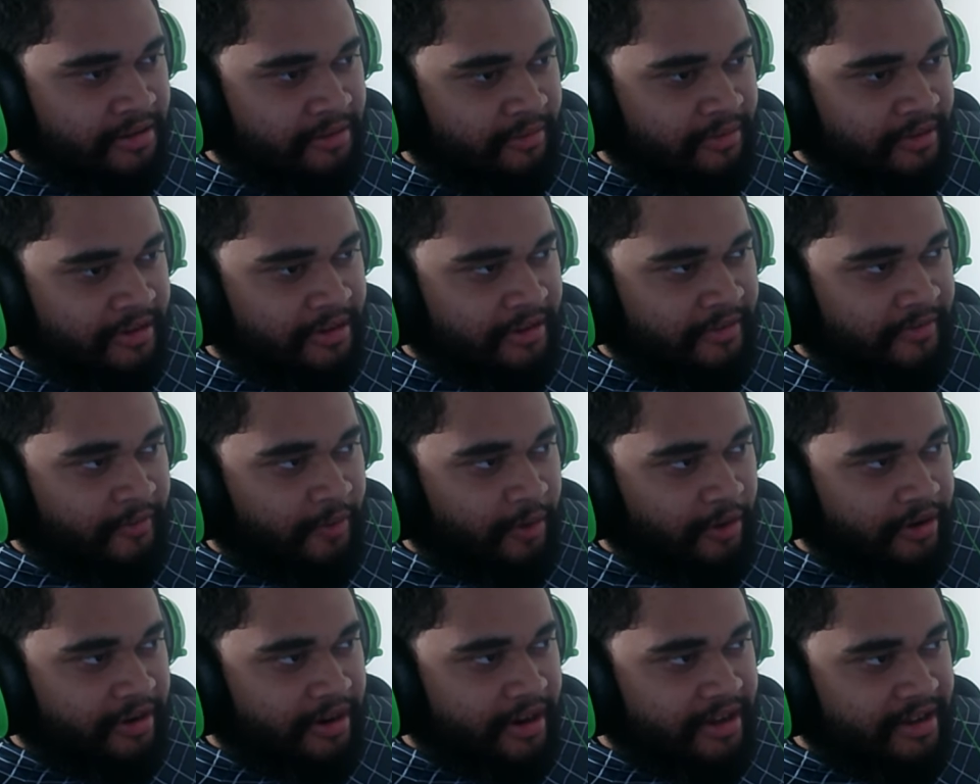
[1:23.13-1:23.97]
Put into
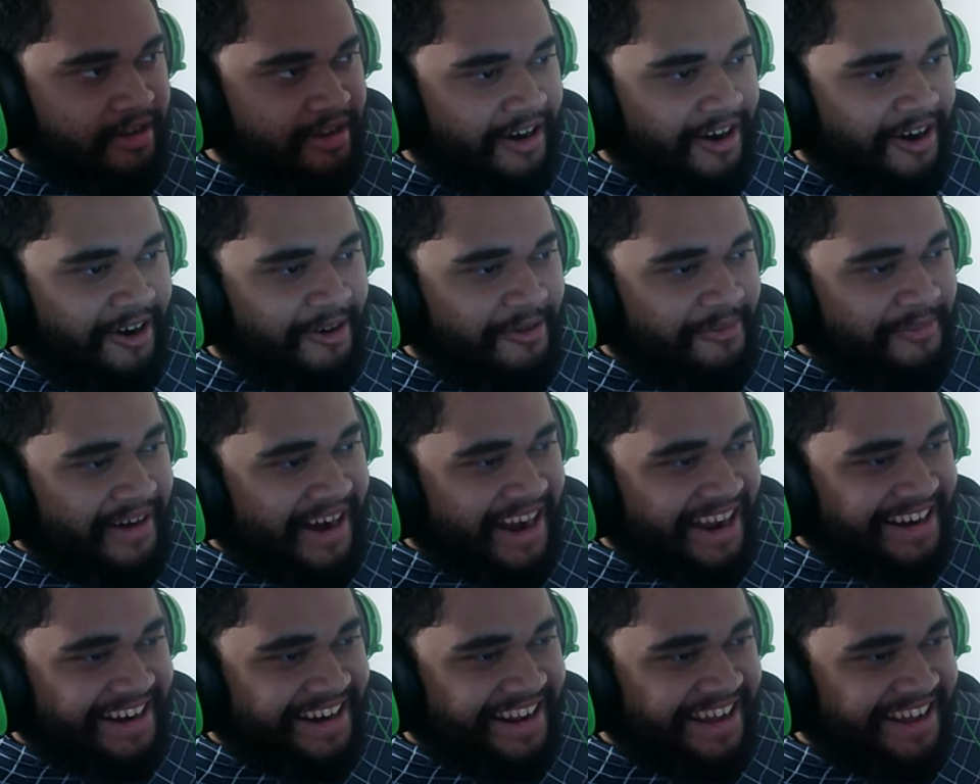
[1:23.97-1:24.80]
Fortnite? Oh
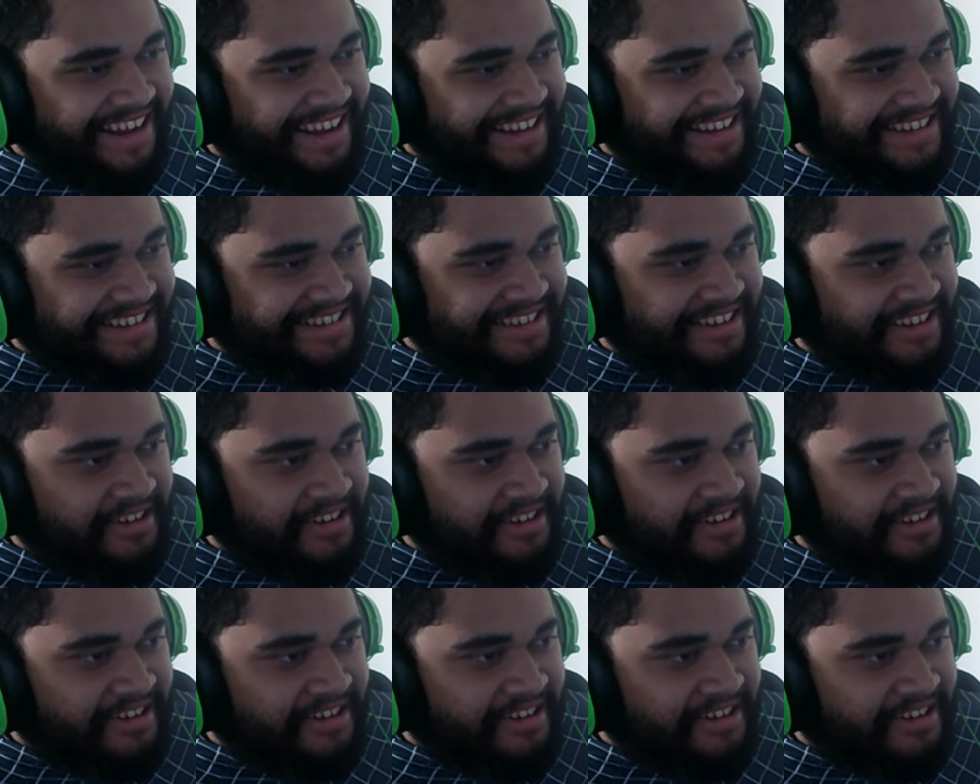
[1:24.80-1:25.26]
my days.